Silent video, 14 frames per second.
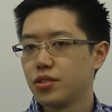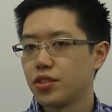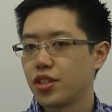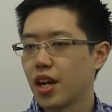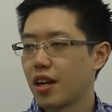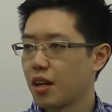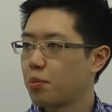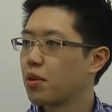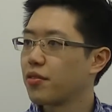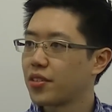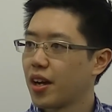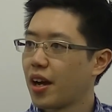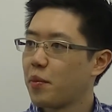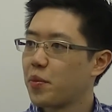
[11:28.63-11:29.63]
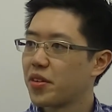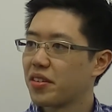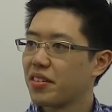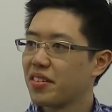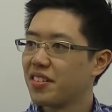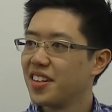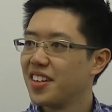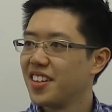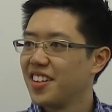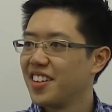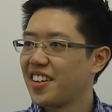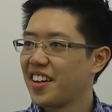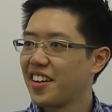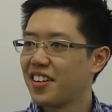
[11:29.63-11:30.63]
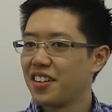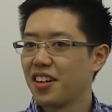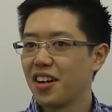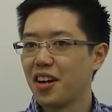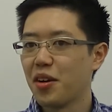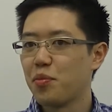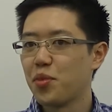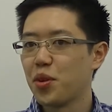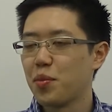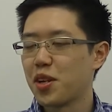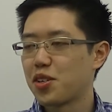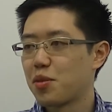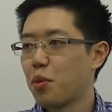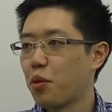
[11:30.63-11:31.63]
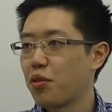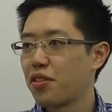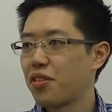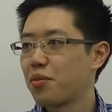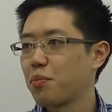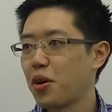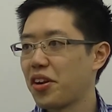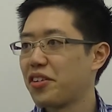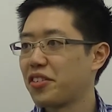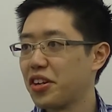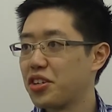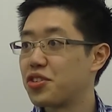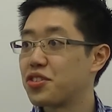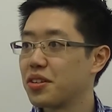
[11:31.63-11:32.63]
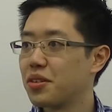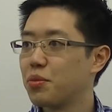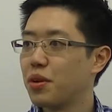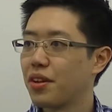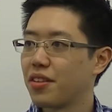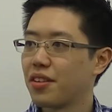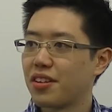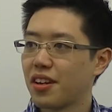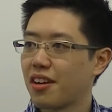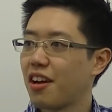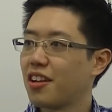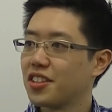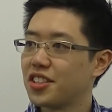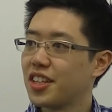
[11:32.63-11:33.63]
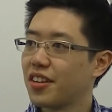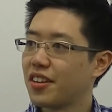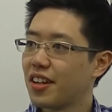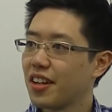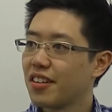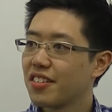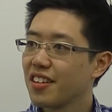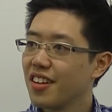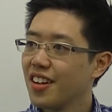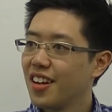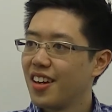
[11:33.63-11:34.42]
Chat a couple of times and make sure both parties are interested with the technology and things.